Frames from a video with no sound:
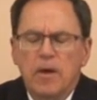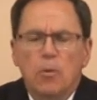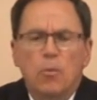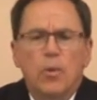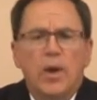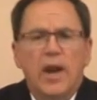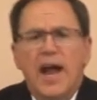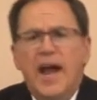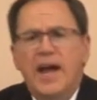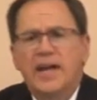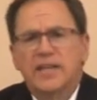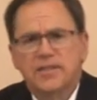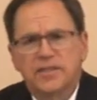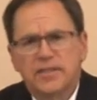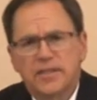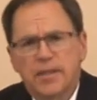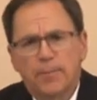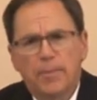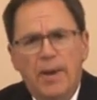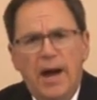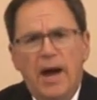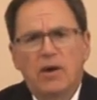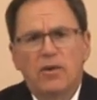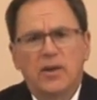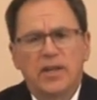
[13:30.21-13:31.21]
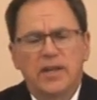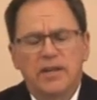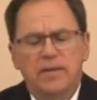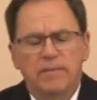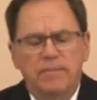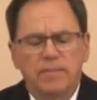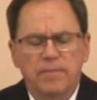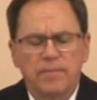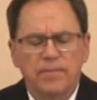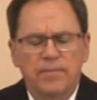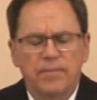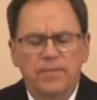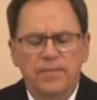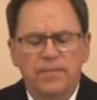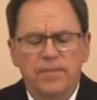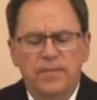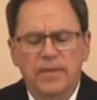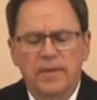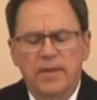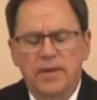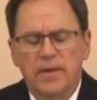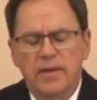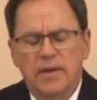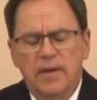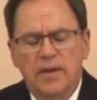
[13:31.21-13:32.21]
When asked about it,
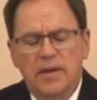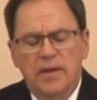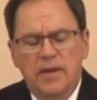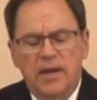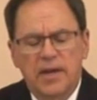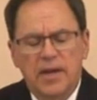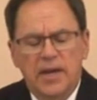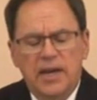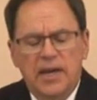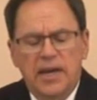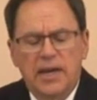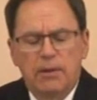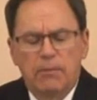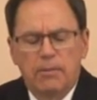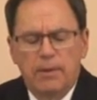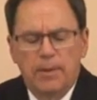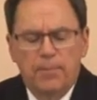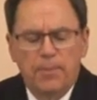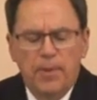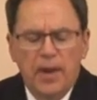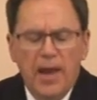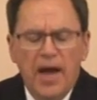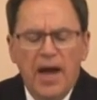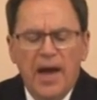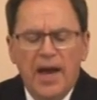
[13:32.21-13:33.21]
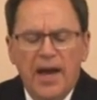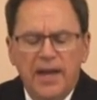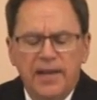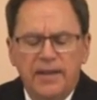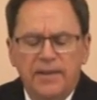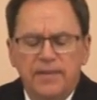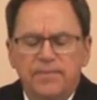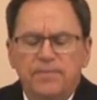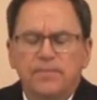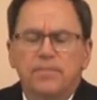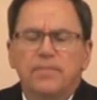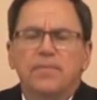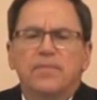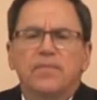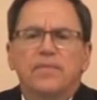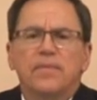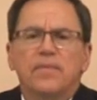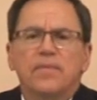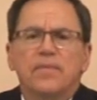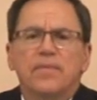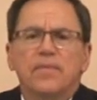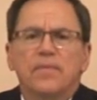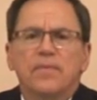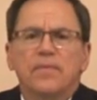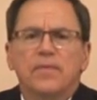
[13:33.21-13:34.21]
he replied
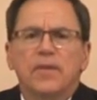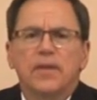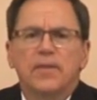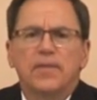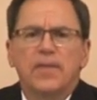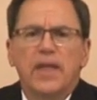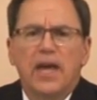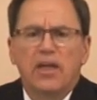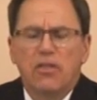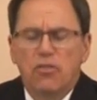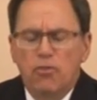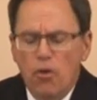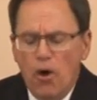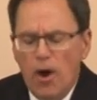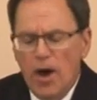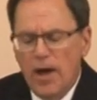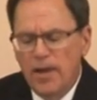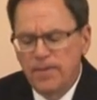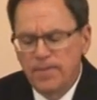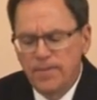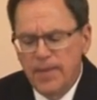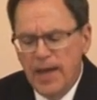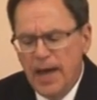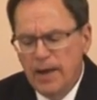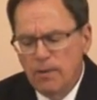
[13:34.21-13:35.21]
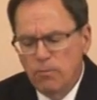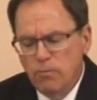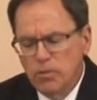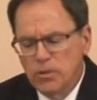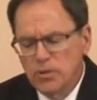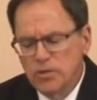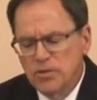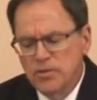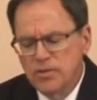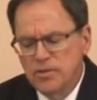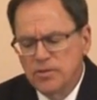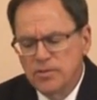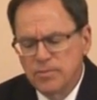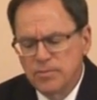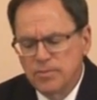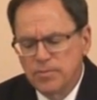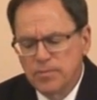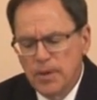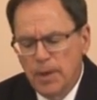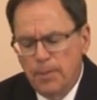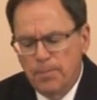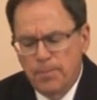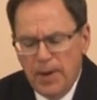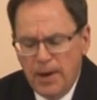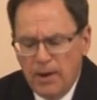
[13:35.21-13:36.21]
that they thought that was
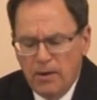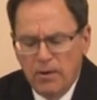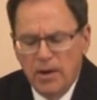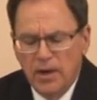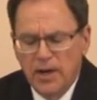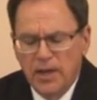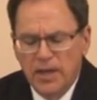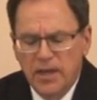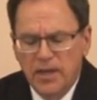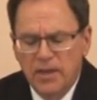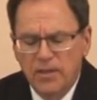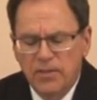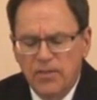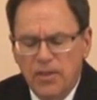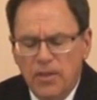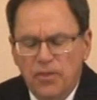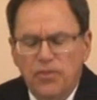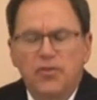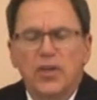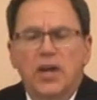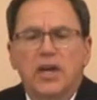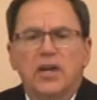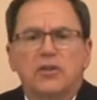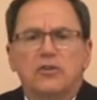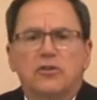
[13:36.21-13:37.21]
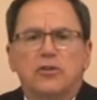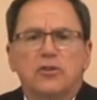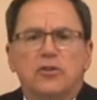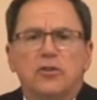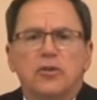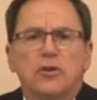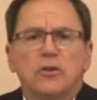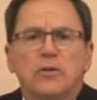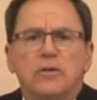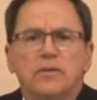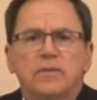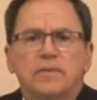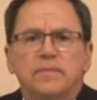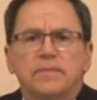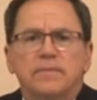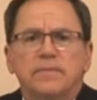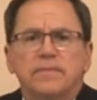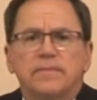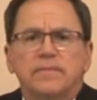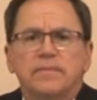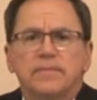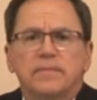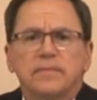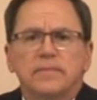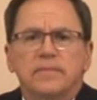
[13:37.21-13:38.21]
apparently the thing to do,
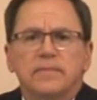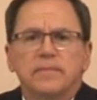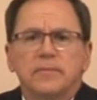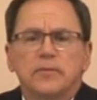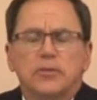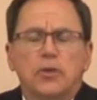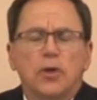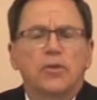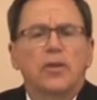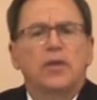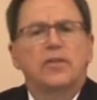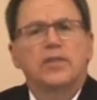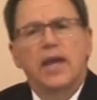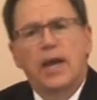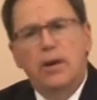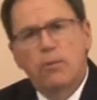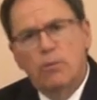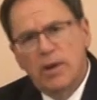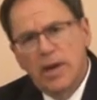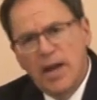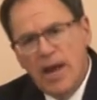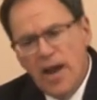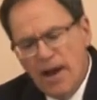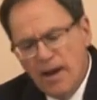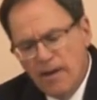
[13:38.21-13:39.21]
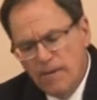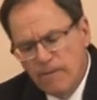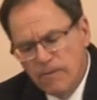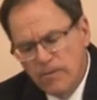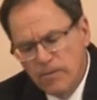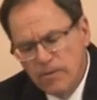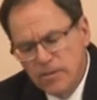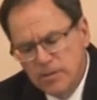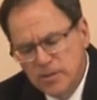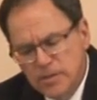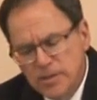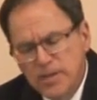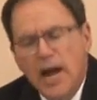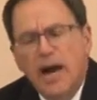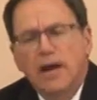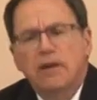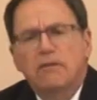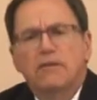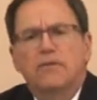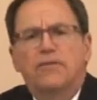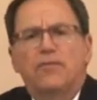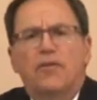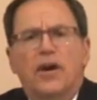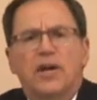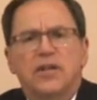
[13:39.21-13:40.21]
so that they would have
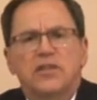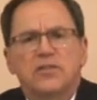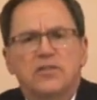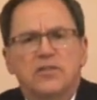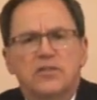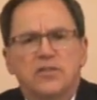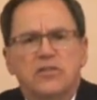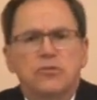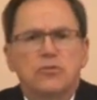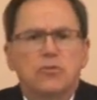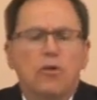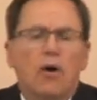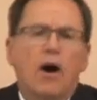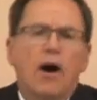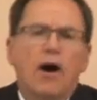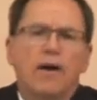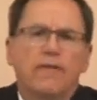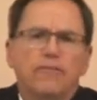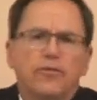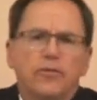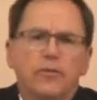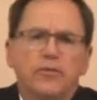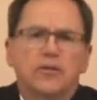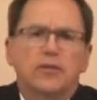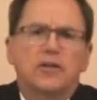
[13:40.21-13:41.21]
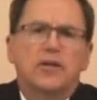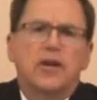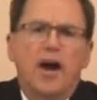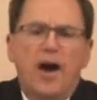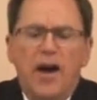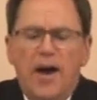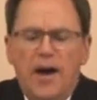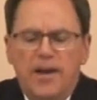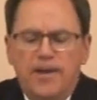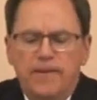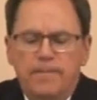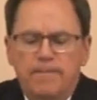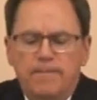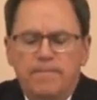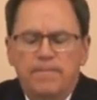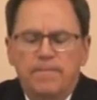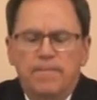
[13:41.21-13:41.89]
sacrifices to offer to God.